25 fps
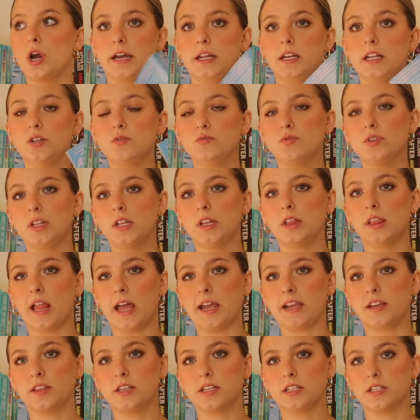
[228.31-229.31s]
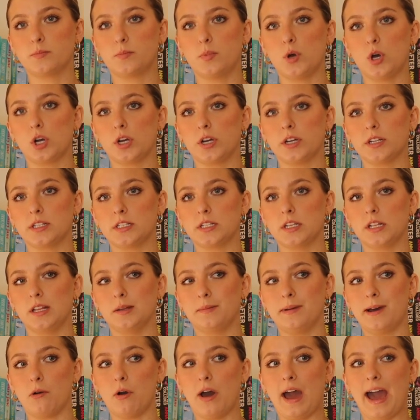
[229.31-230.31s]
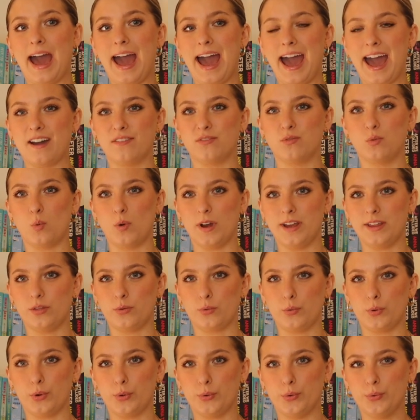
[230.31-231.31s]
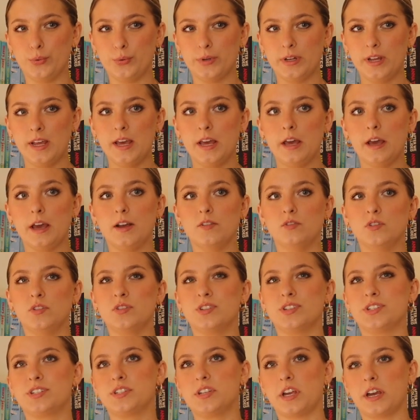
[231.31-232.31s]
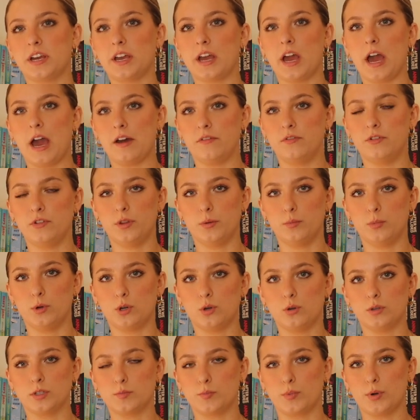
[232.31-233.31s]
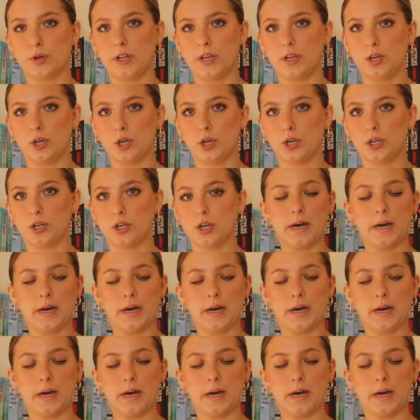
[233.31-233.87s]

I didn't really like this book until about halfway through, and then the second half of the book was pretty good.